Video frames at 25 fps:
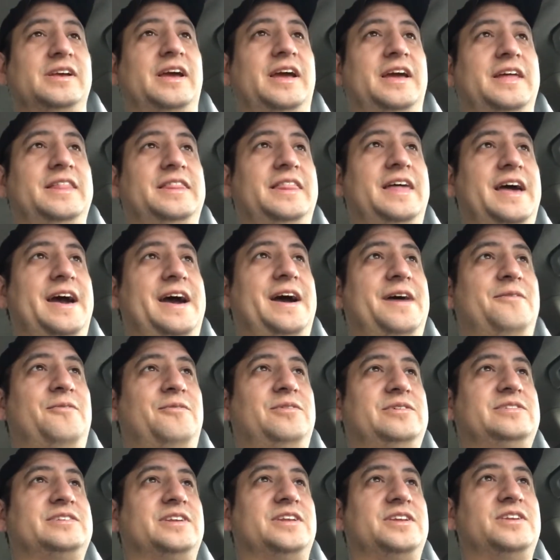and that
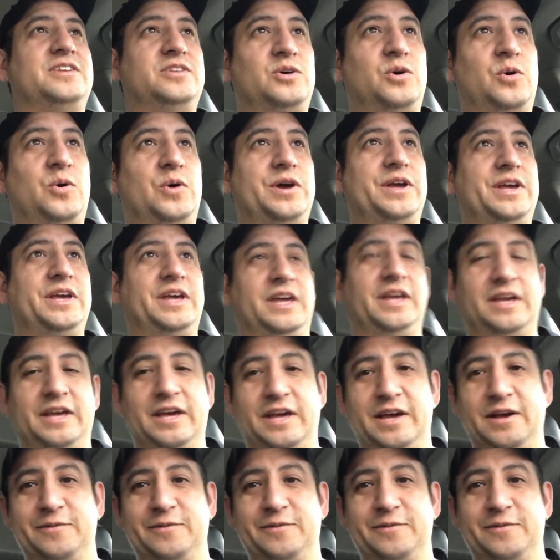was annoying.